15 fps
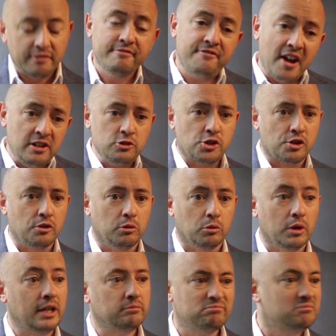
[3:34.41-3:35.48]

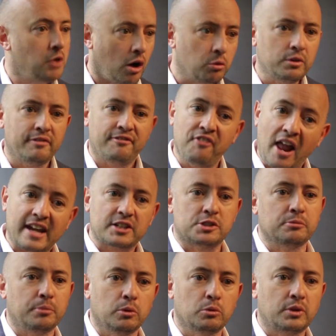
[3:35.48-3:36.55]
Conventional and older
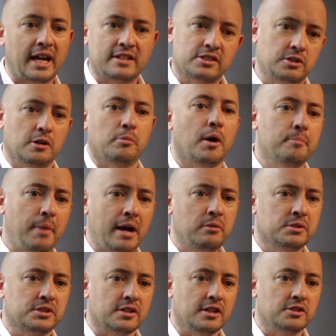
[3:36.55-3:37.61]
flexible gas turbine
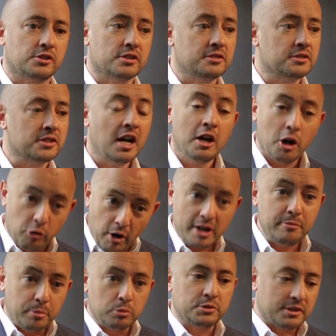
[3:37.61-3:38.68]
power stations
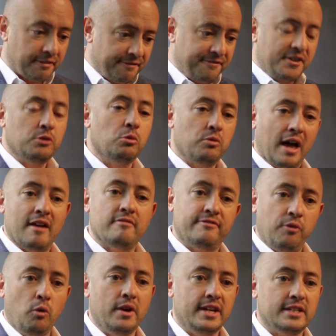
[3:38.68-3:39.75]
are able to fill
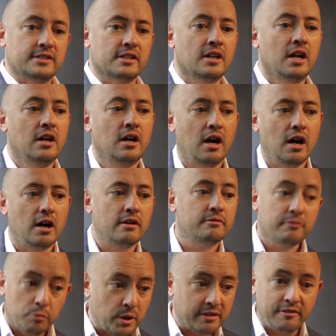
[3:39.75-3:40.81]
that void
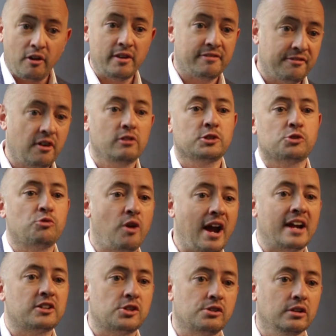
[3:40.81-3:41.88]
with a very fast
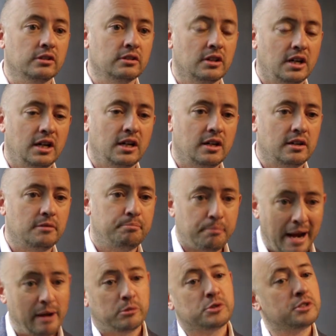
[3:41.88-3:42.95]
reaction
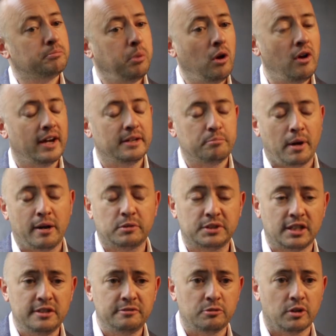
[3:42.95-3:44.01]
power supply,
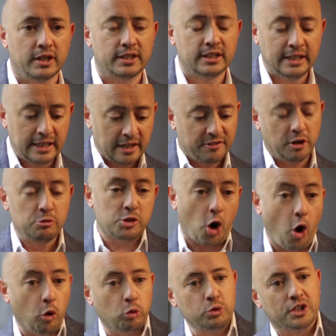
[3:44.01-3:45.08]
power delivery.
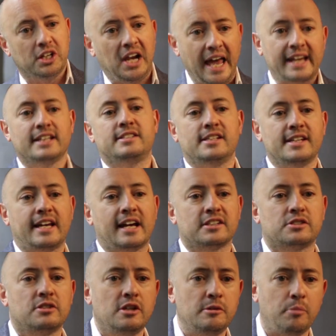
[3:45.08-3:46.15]
Those older legacy
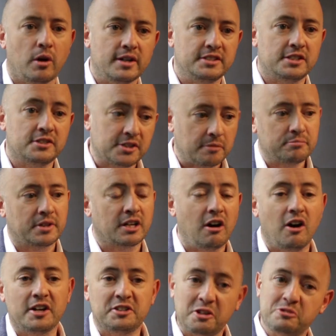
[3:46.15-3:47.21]
gas turbines is
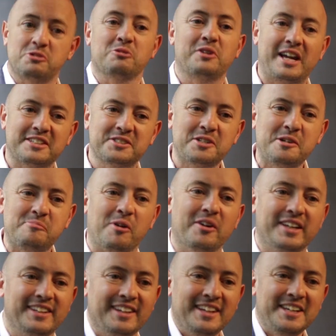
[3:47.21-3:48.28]
something our industrial gas
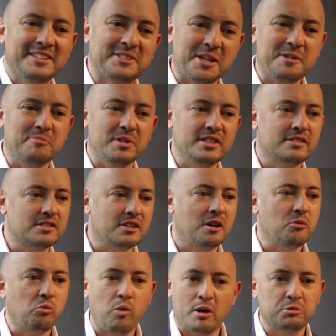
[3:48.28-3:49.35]
turbine team
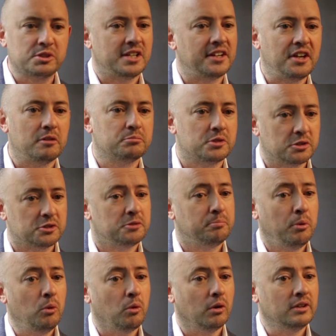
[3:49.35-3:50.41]
is well set up to
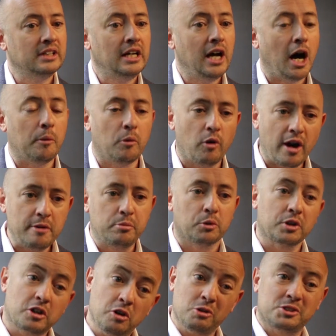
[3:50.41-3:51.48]
support, and we're
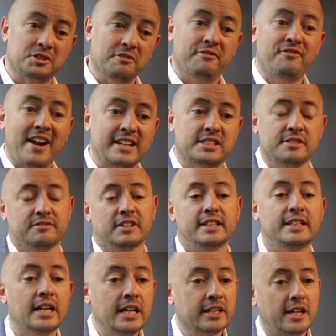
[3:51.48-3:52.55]
able to cost
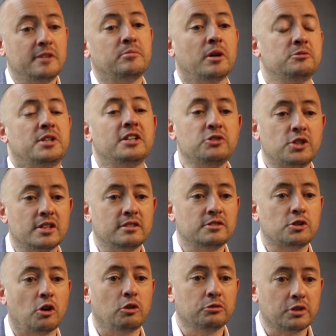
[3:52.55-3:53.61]
effectively keep those
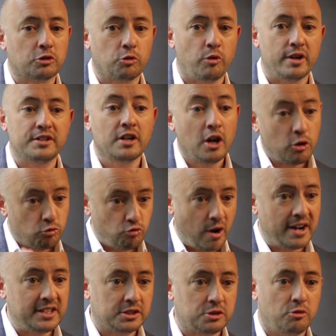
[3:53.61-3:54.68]
engines on the grid,
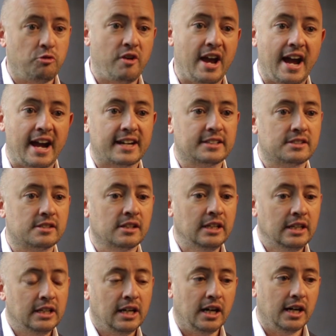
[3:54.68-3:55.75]
ready to react
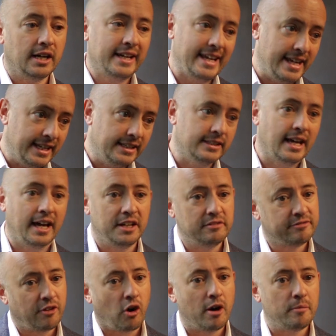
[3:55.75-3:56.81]
in
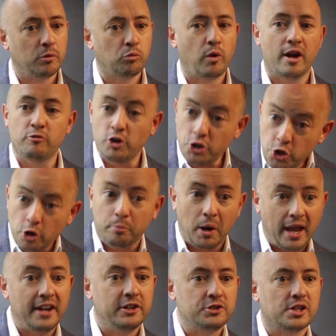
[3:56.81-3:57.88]
an environment where
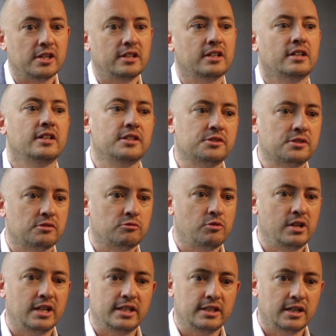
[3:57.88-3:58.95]
renewable energy has
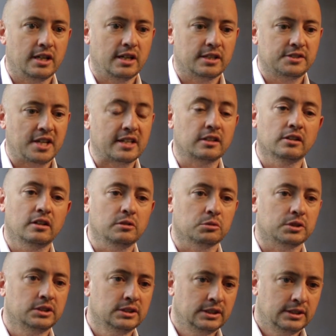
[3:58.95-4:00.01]
really taken
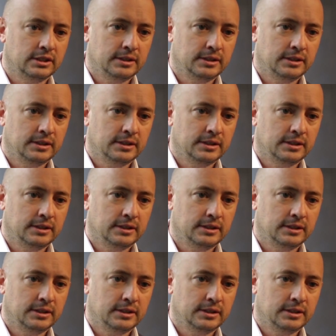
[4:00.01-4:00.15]
hold.